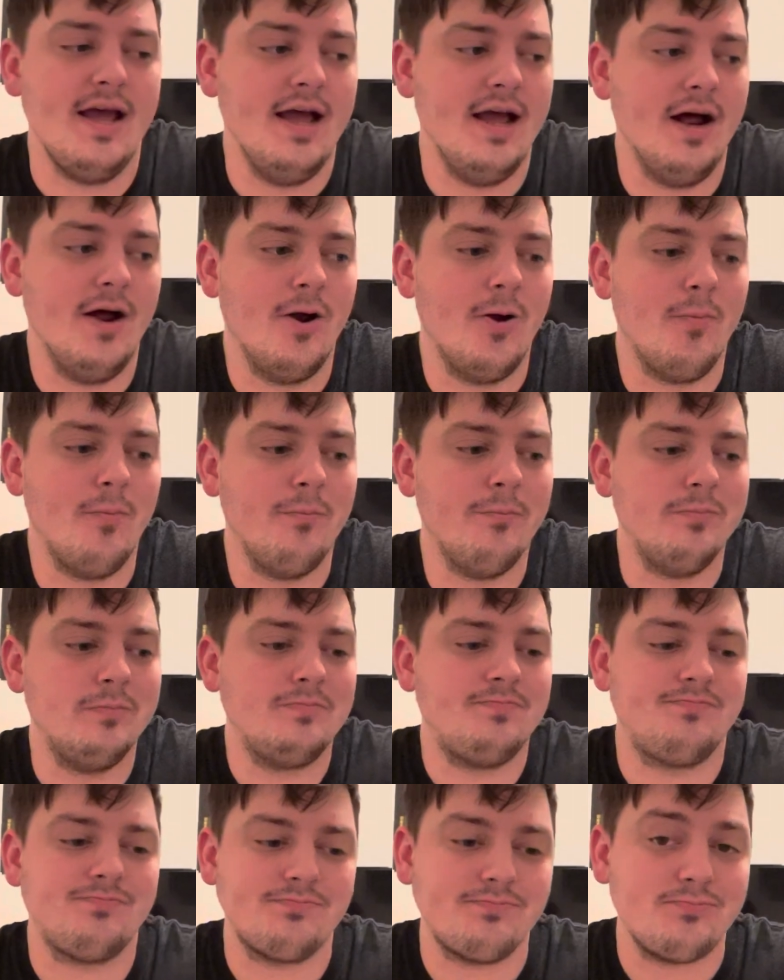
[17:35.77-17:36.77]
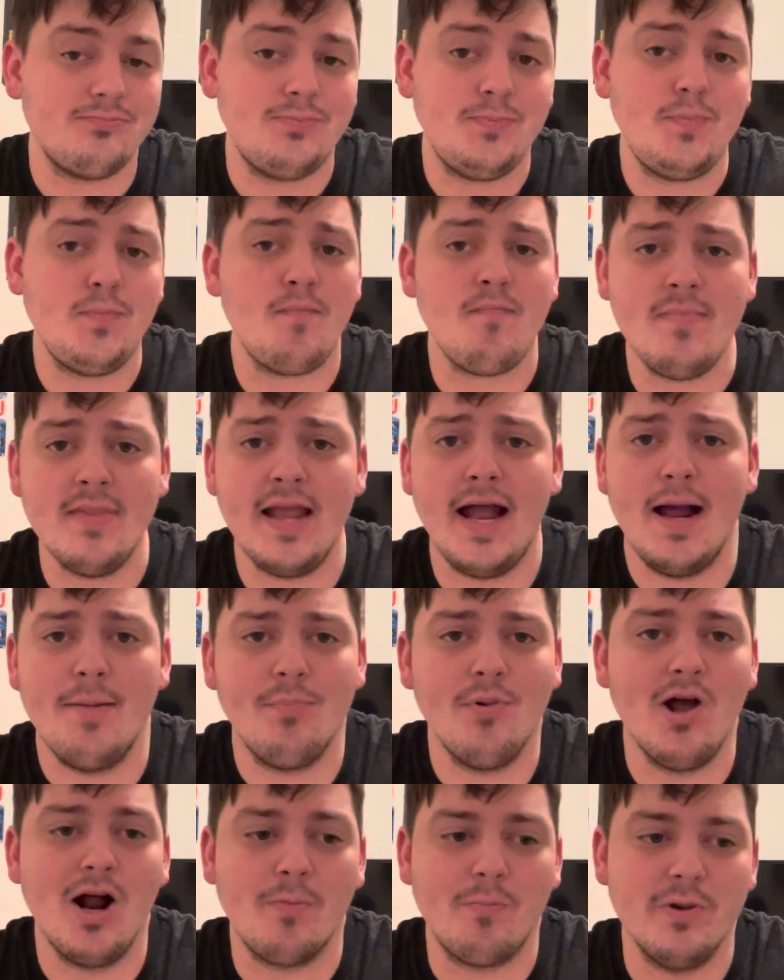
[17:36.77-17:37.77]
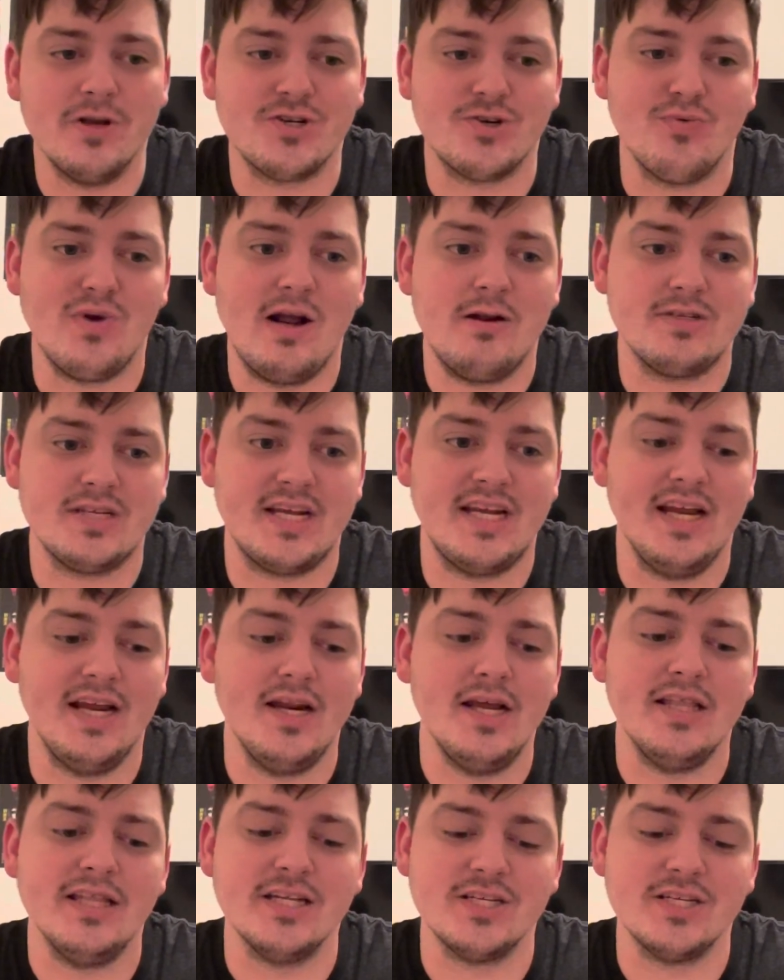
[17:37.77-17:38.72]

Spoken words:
at Blockbuster when I was a kid.